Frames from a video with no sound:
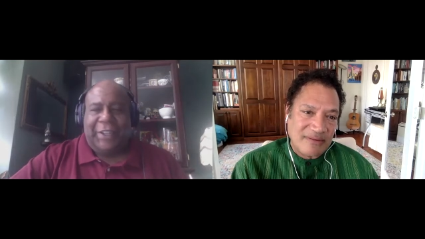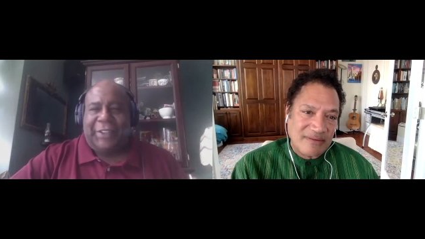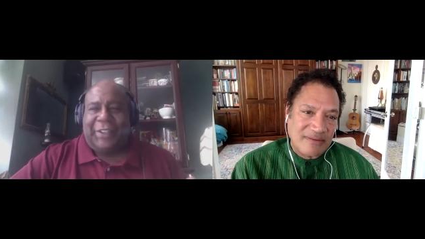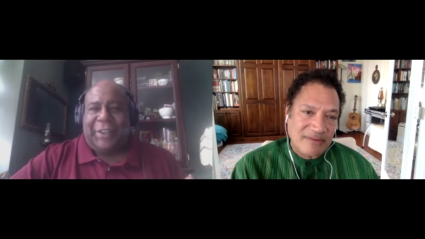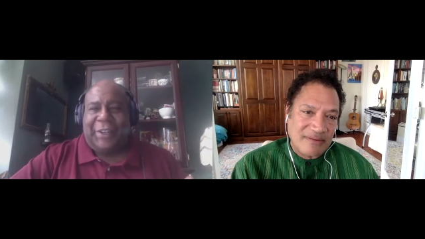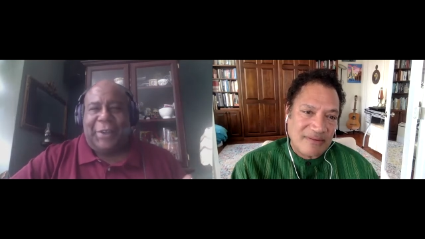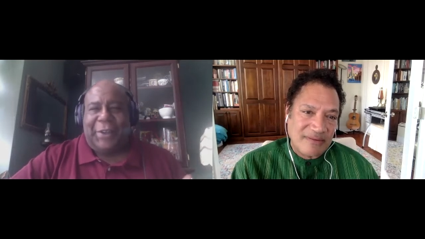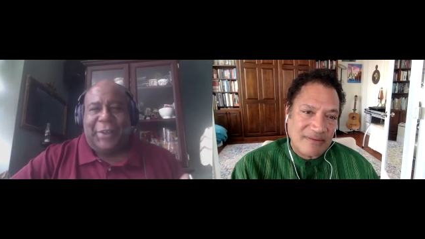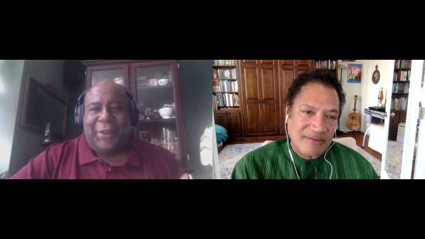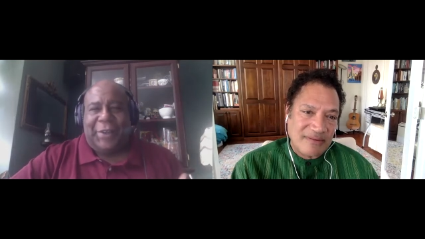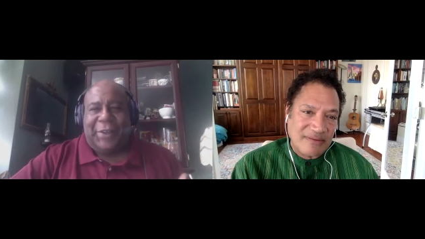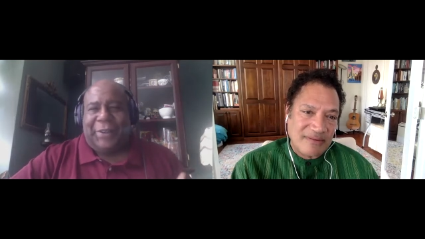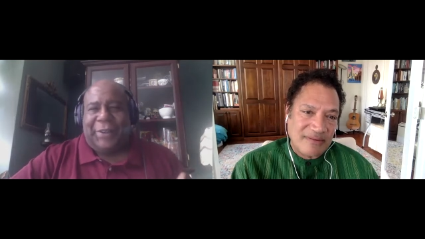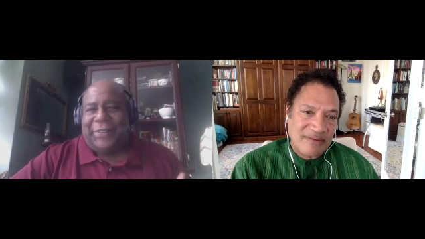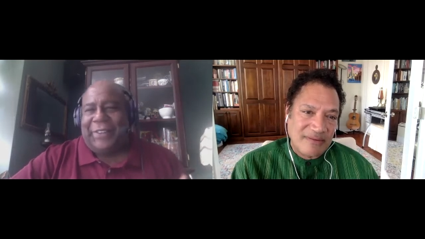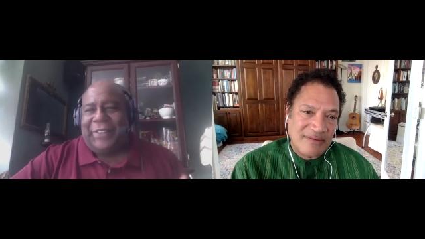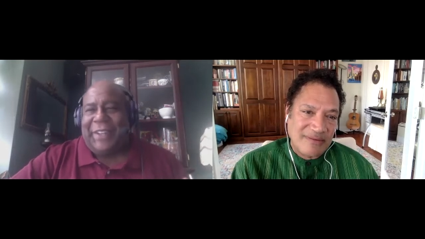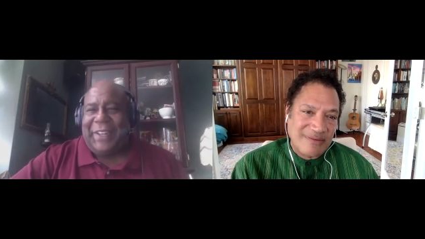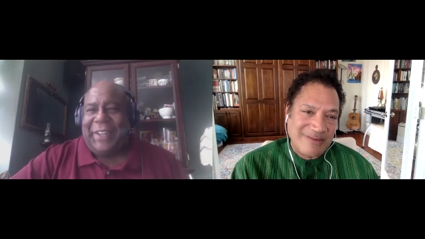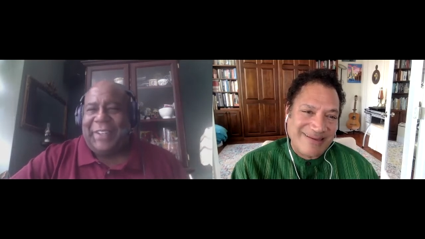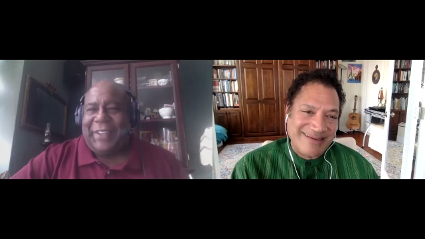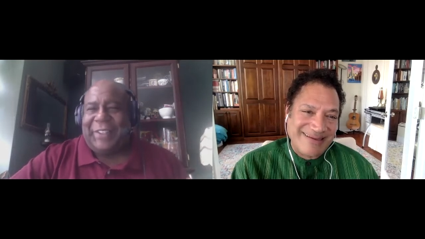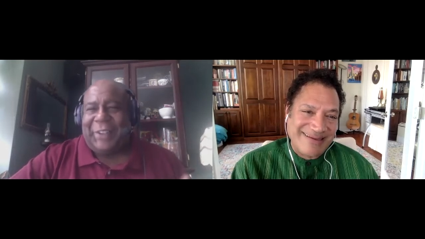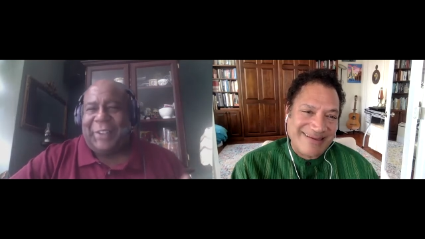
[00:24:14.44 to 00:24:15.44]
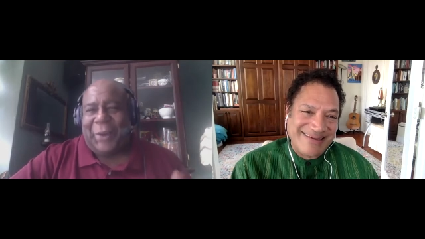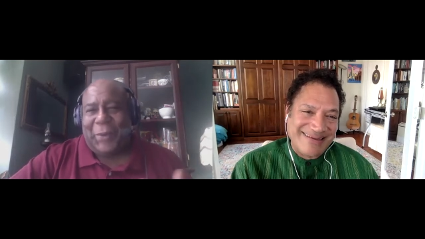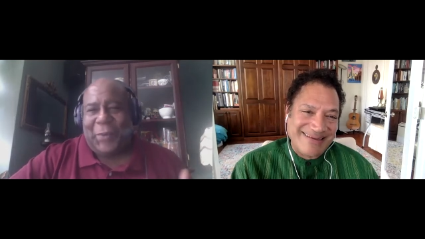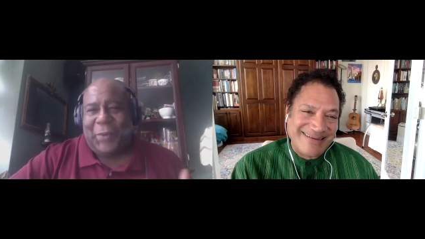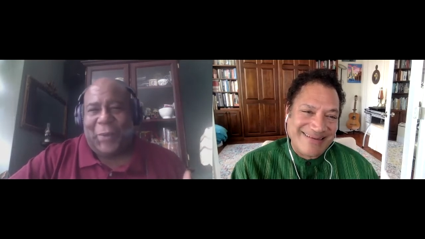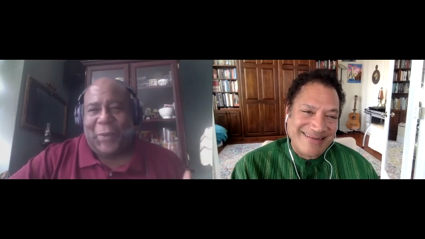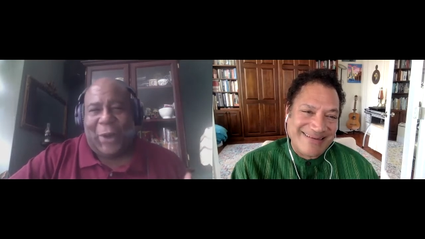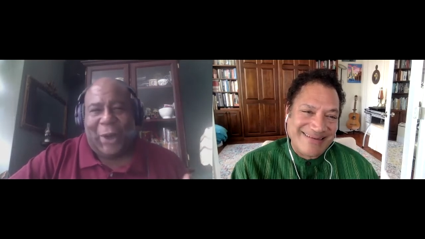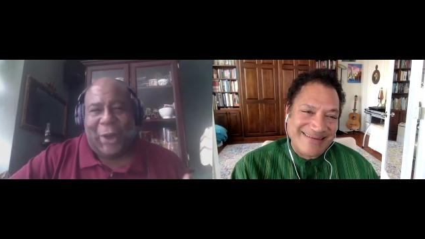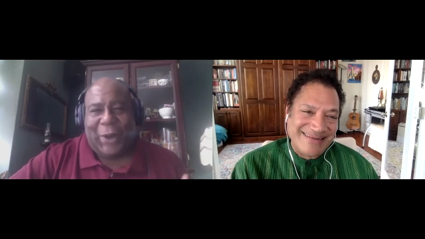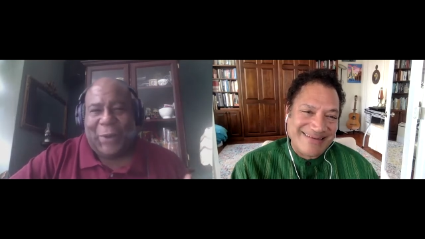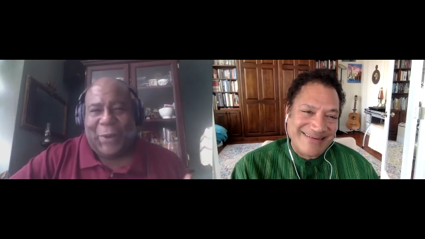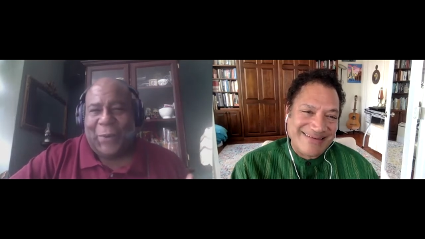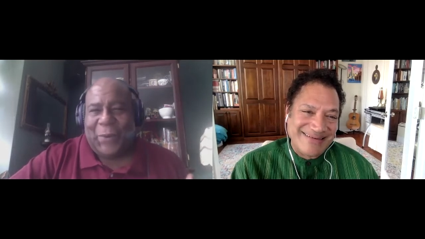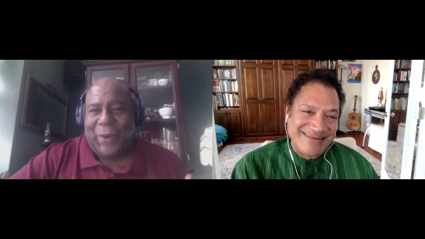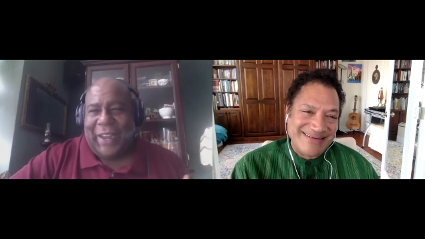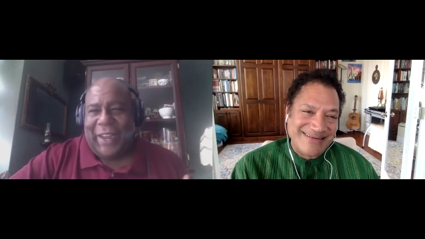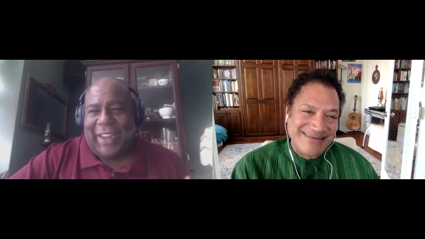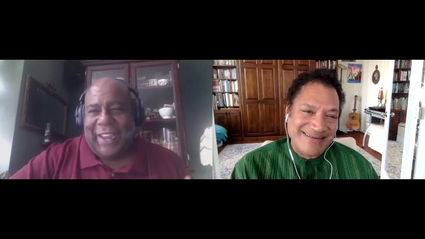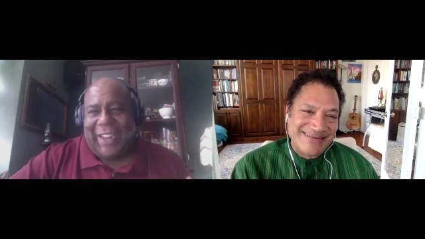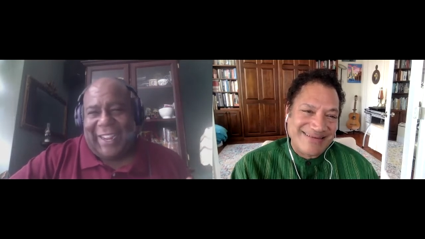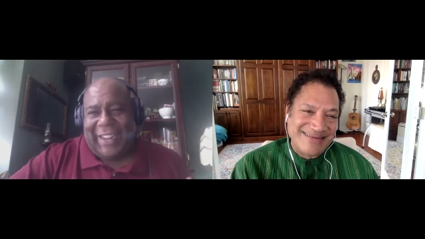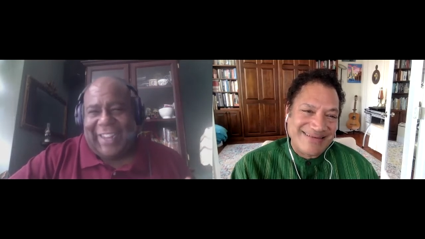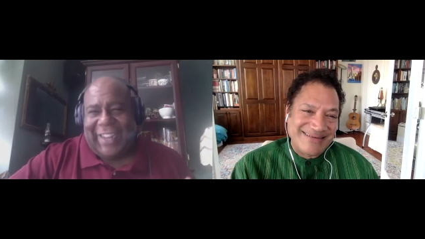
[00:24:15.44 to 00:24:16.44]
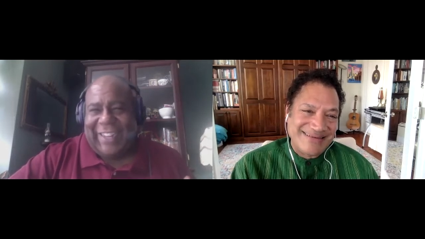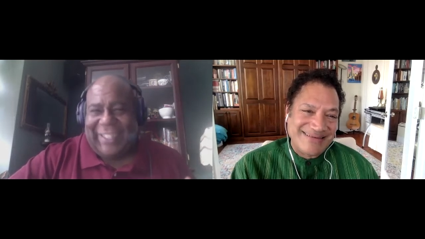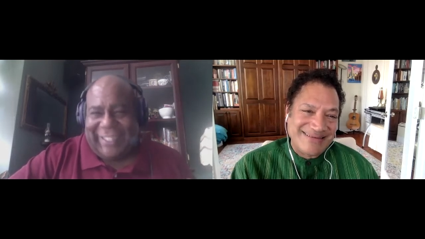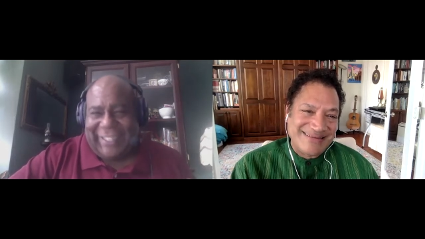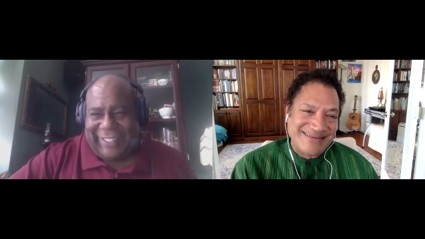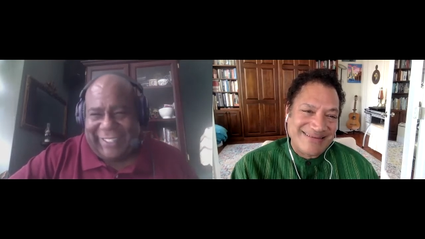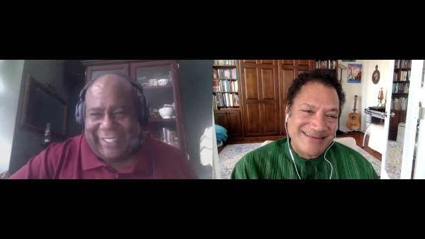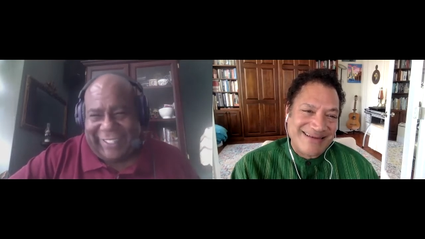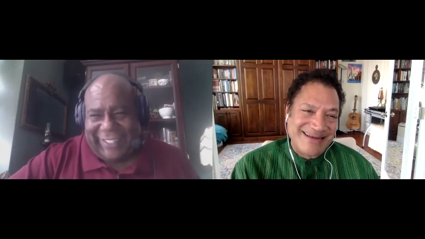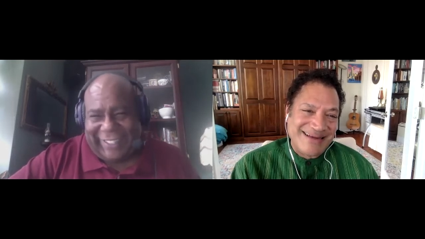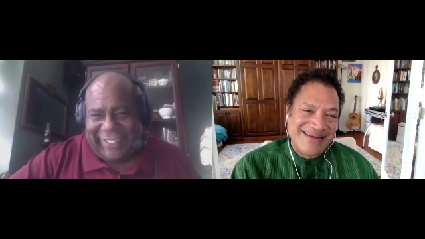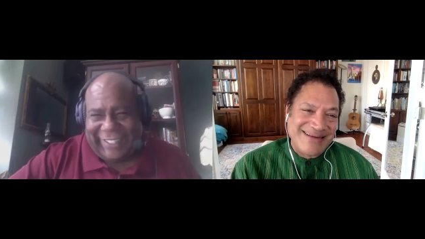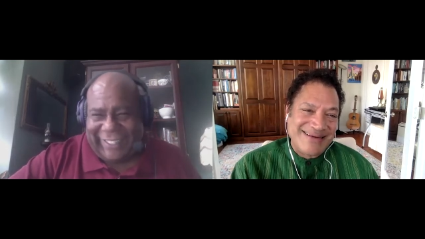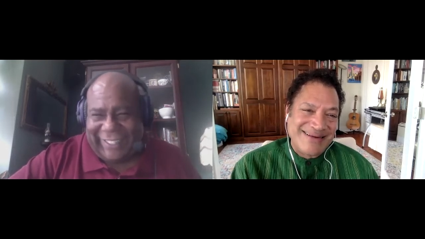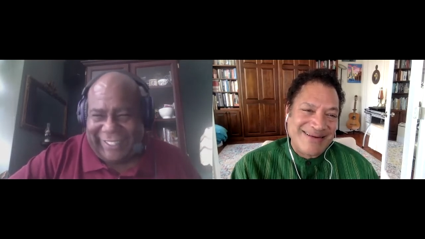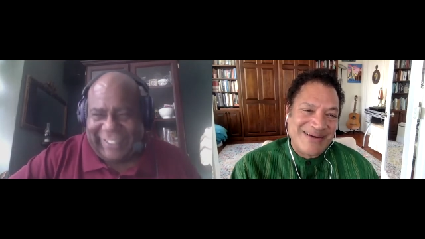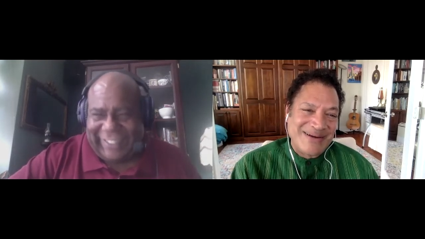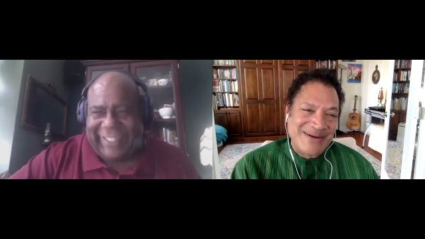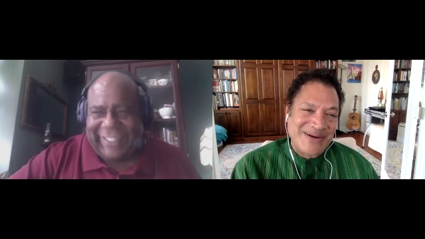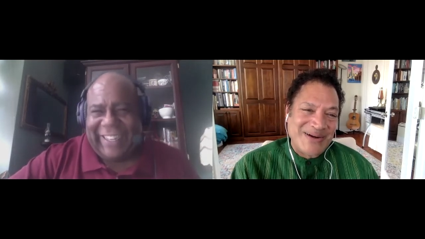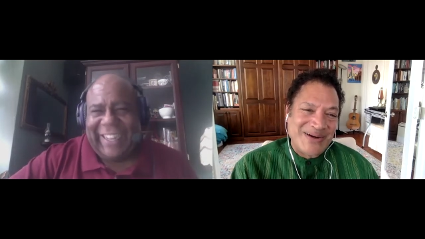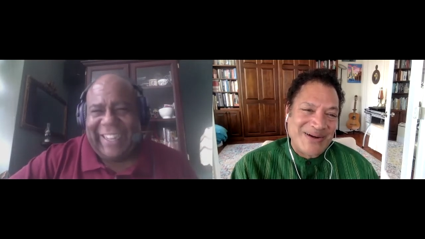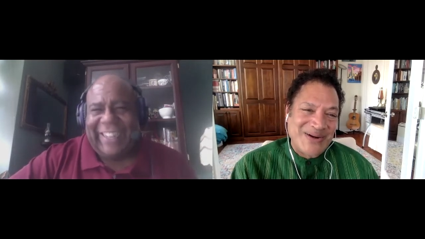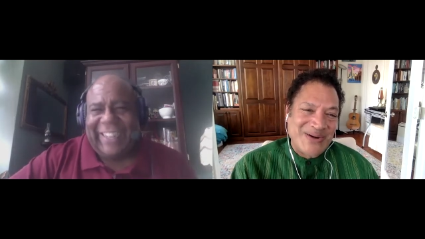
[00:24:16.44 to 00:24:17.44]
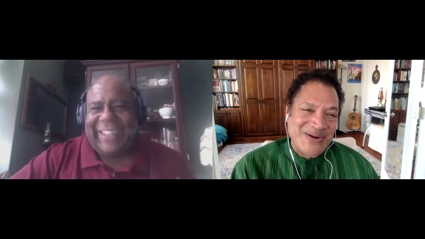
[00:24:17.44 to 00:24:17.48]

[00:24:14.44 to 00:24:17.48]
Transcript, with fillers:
Speaker 1: Don't don't walk away. I know.